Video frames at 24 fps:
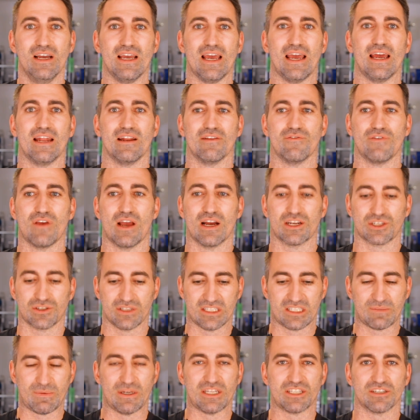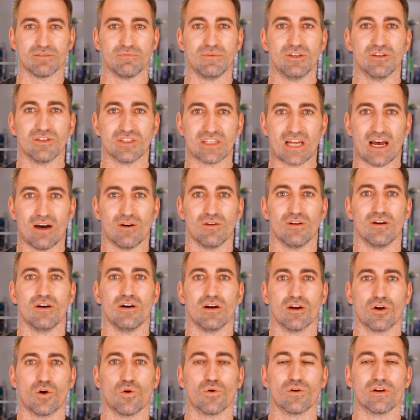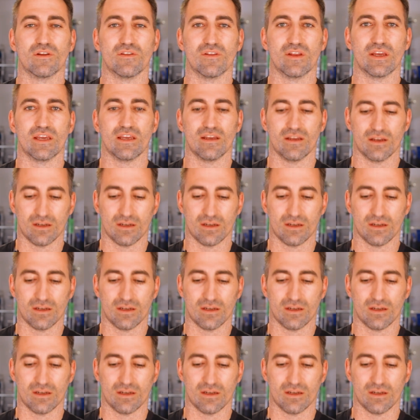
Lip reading: And if you actually space your meals out accordingly,